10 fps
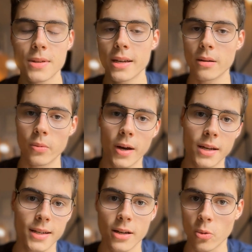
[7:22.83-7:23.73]
Take a
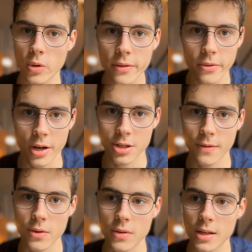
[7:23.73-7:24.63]
break. Take a refresh
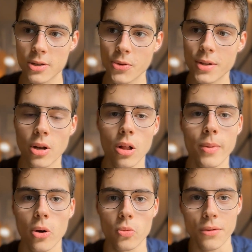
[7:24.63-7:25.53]
if you need to. It's all
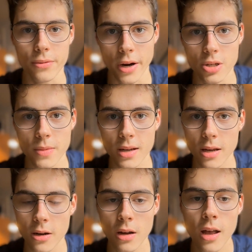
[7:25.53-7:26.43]
about refreshment
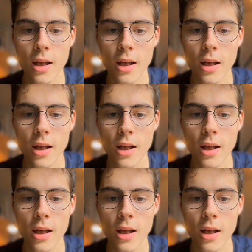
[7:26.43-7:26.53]
here.